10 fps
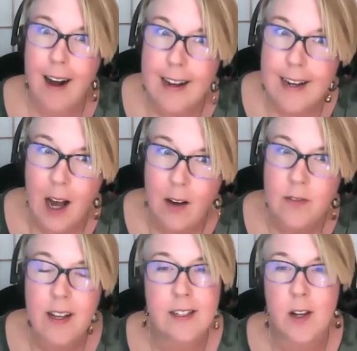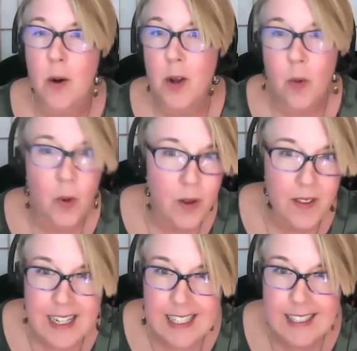enough and know your
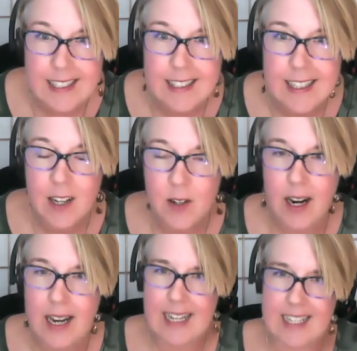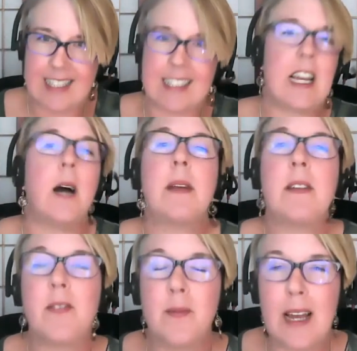worthiness, right? It's
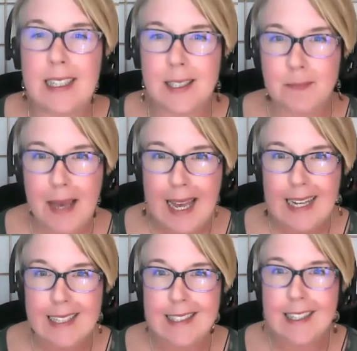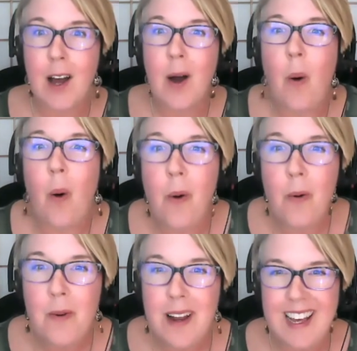coming from that space.
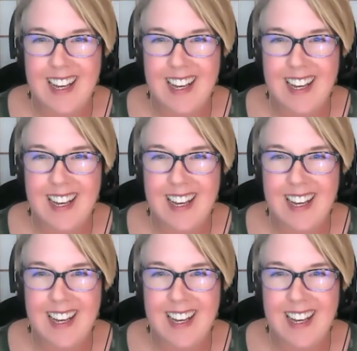Own